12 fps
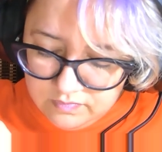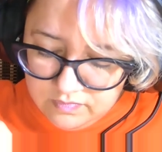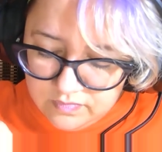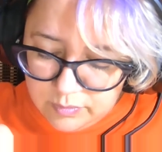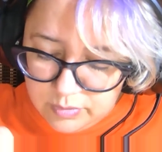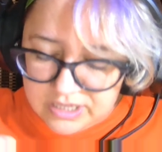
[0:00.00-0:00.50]

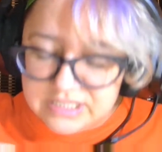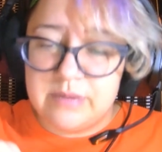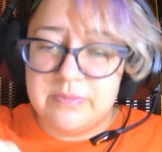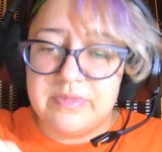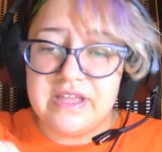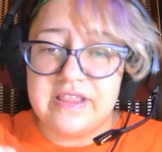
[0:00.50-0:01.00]
but it's
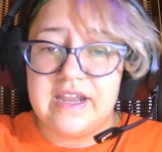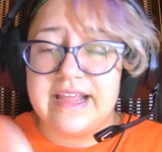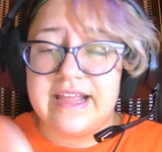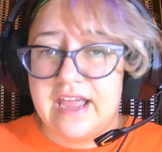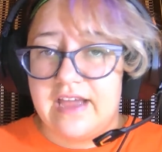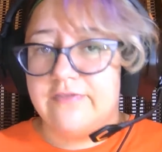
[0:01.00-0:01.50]
something that I
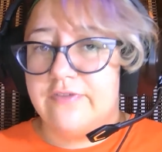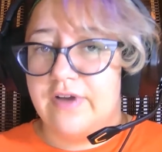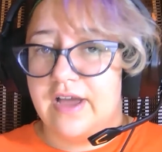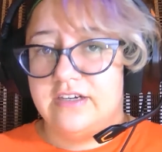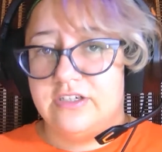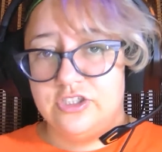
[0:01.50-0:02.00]
can't
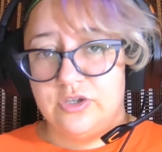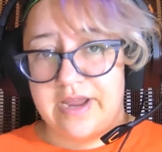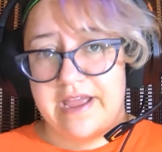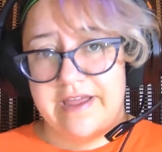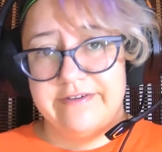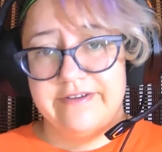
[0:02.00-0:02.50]
find joy
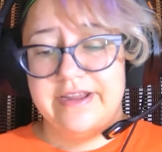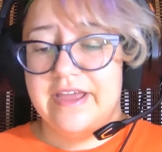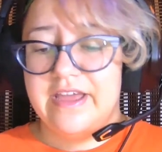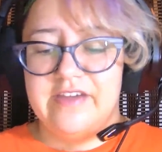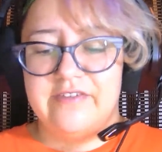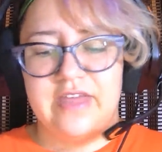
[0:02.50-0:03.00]
in.
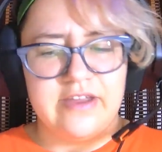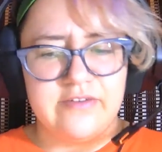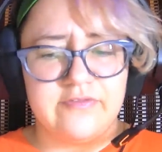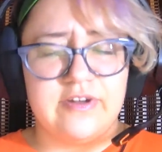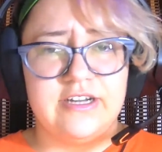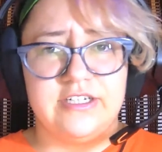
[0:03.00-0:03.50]
If they can
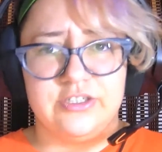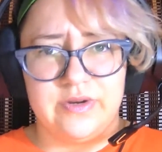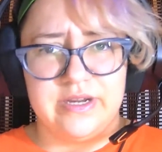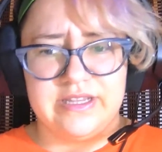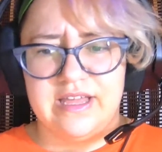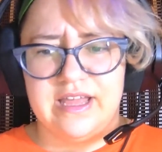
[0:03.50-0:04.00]
find joy
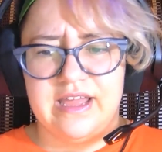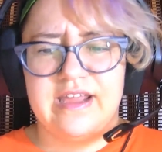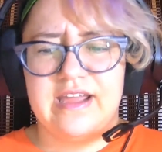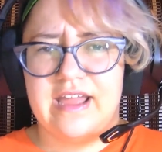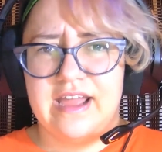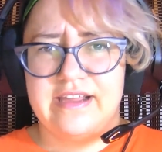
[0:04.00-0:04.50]
in that,
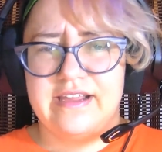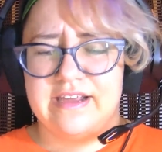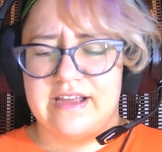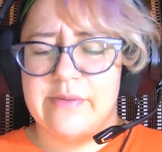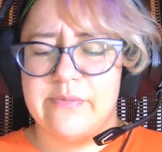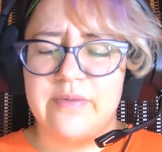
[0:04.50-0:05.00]
heck
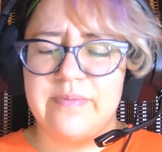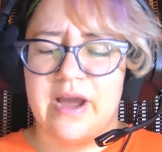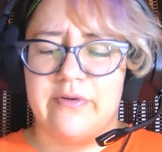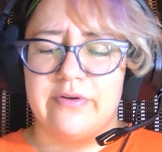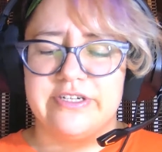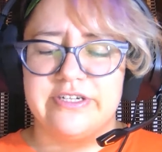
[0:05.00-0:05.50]
yeah, more
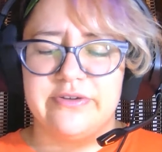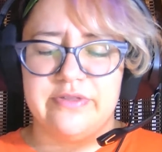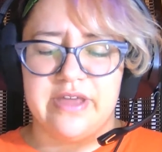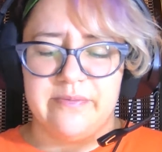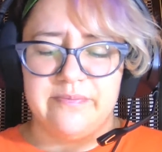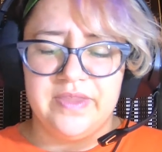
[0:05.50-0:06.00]
power to
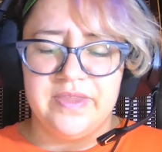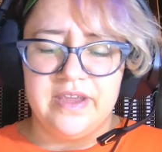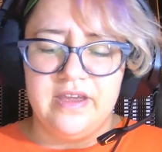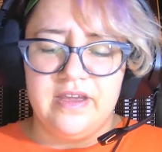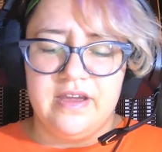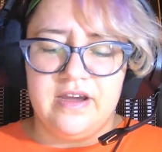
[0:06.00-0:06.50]
them.
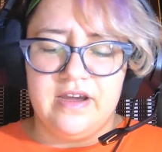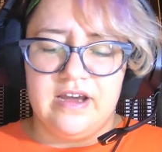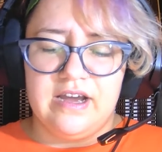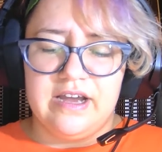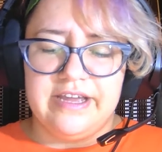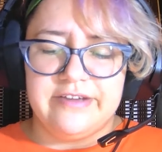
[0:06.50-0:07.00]

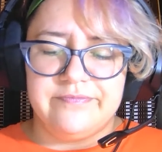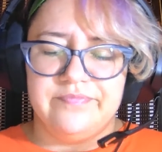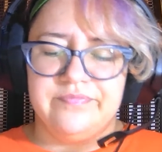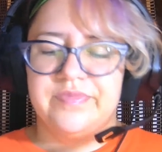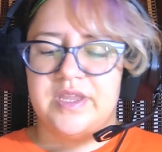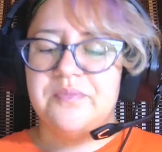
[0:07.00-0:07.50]
Um,
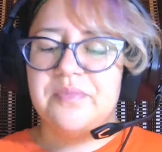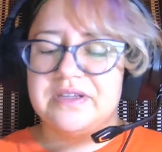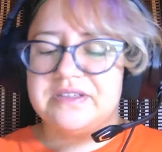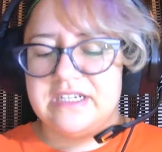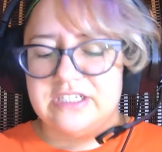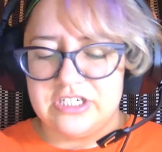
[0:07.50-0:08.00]

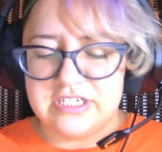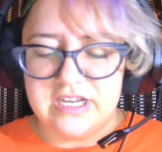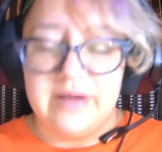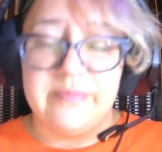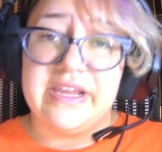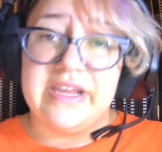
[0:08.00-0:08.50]
but that's just
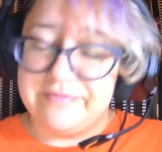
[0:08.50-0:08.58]
not me.